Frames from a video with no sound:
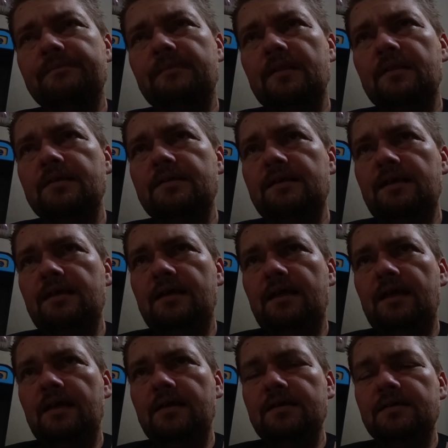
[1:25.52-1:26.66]
the
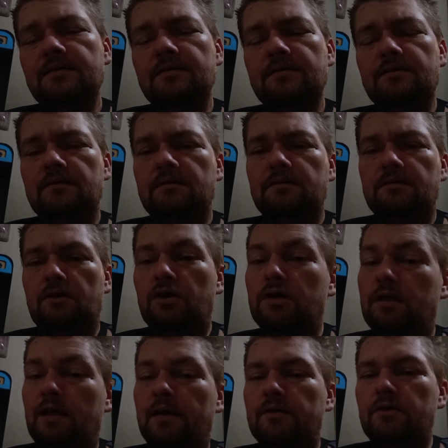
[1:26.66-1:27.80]
CNAs could
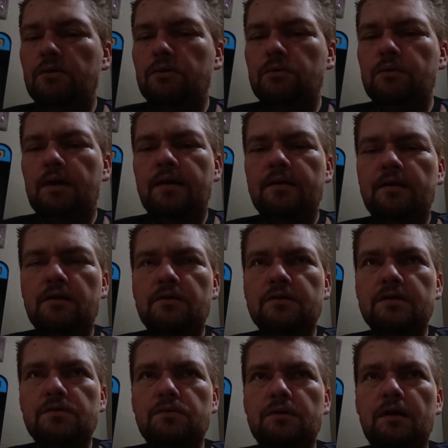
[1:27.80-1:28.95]
not do and the
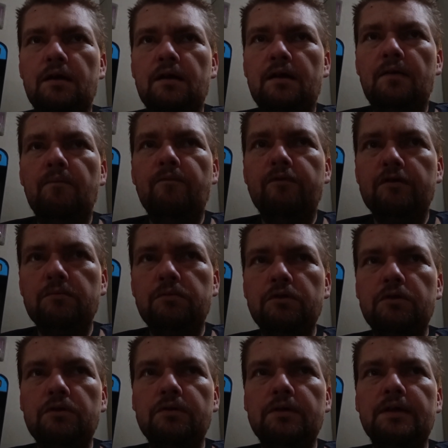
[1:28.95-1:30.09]
nurses were not comfortable
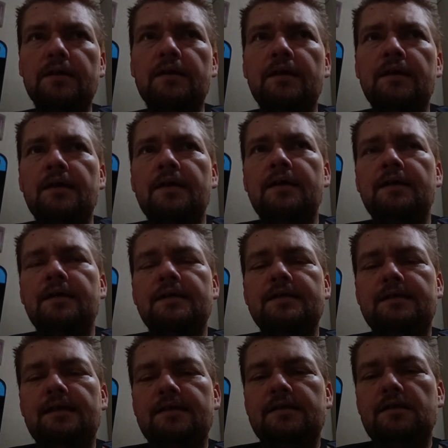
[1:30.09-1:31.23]
doing,
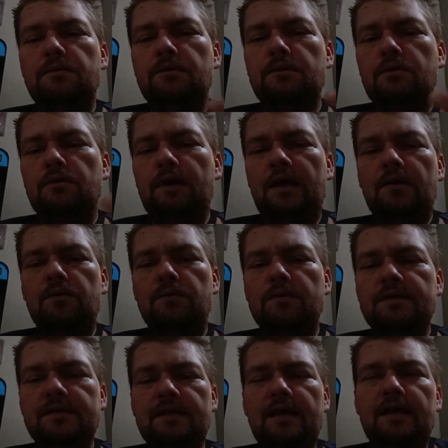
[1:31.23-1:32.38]
since there were no outward
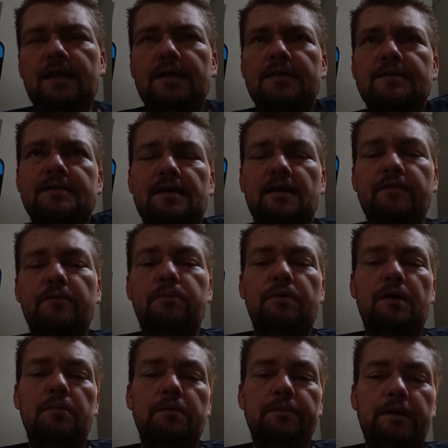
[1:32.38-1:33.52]
signs of the
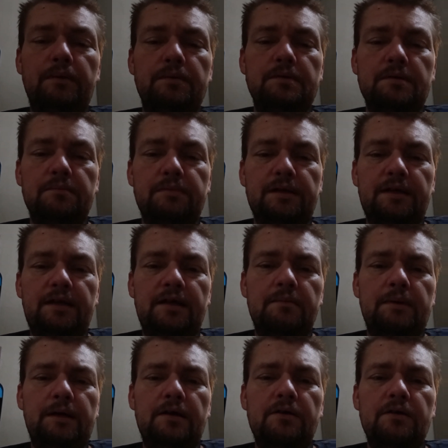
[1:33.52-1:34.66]
problem he was complaining
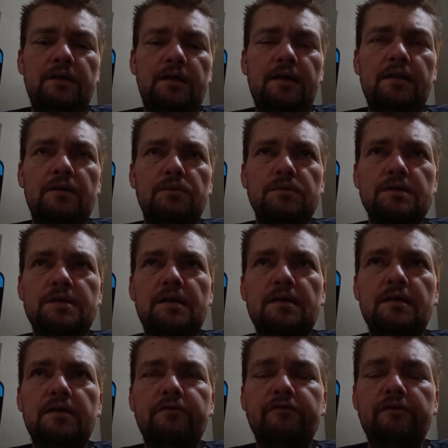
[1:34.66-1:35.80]
about, and there was
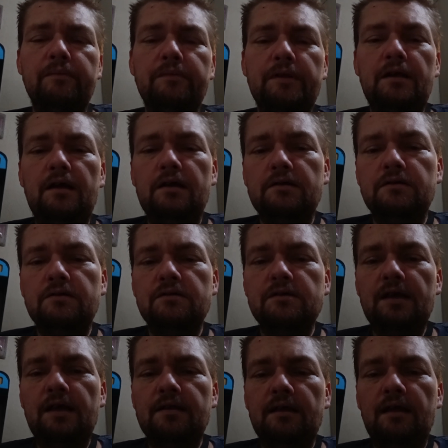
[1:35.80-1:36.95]
nothing from the doctors
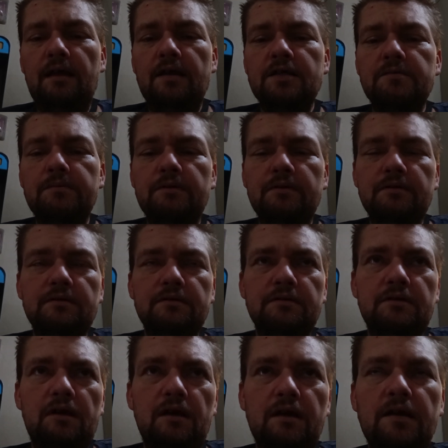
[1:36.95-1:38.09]
at the hospital
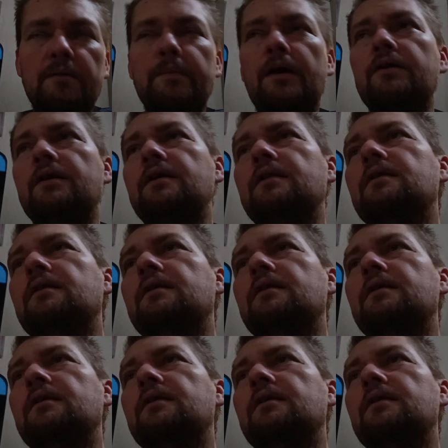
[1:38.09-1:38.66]
talking about it.